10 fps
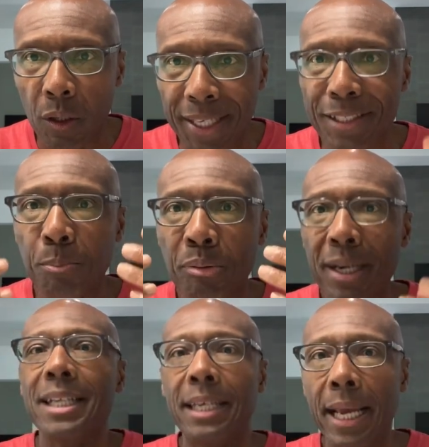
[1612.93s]
is
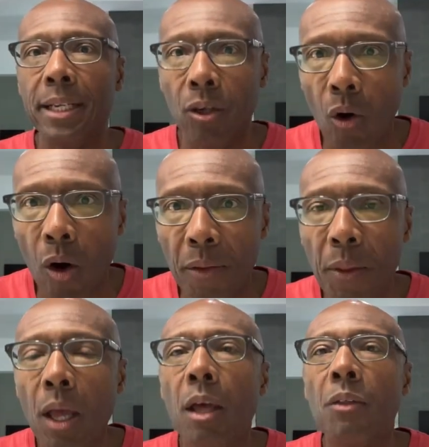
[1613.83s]
predicated on
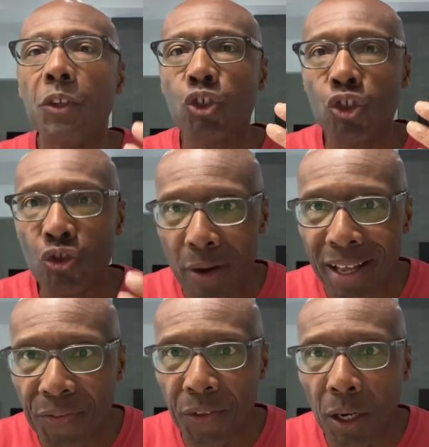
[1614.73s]
the
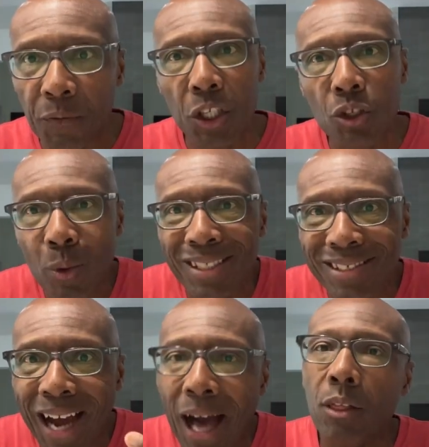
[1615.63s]
strength of the US
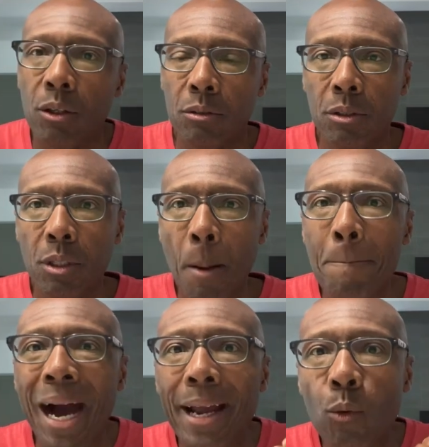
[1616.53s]
dollar.
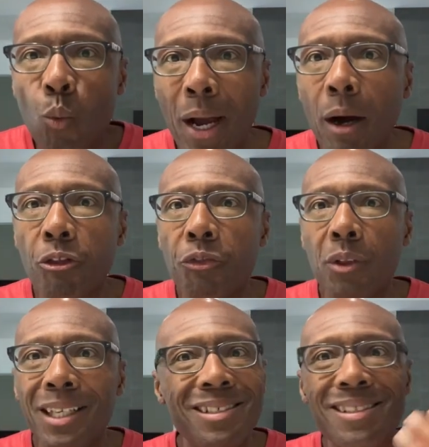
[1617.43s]
My wealth
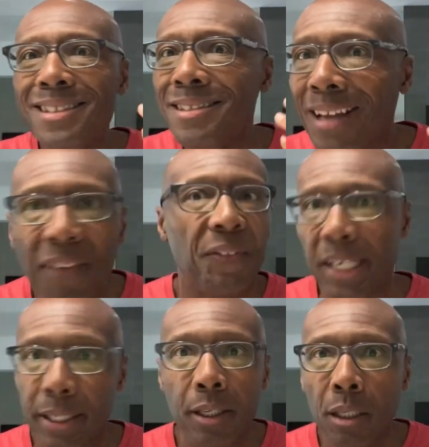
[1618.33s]
is
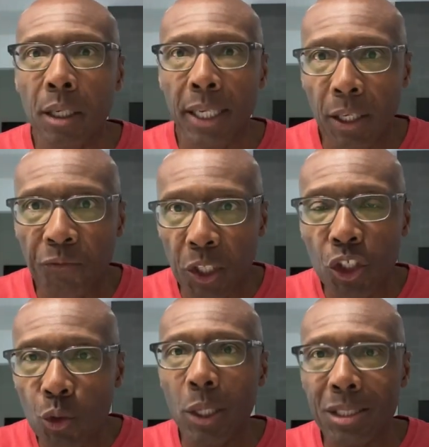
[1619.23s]
nothing if the
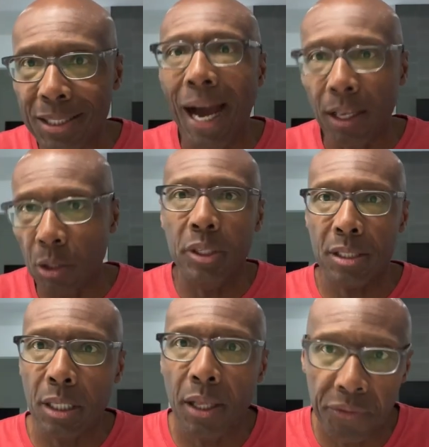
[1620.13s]
US dollar
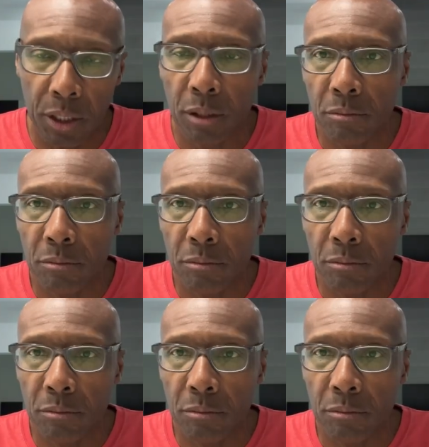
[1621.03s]
is nothing.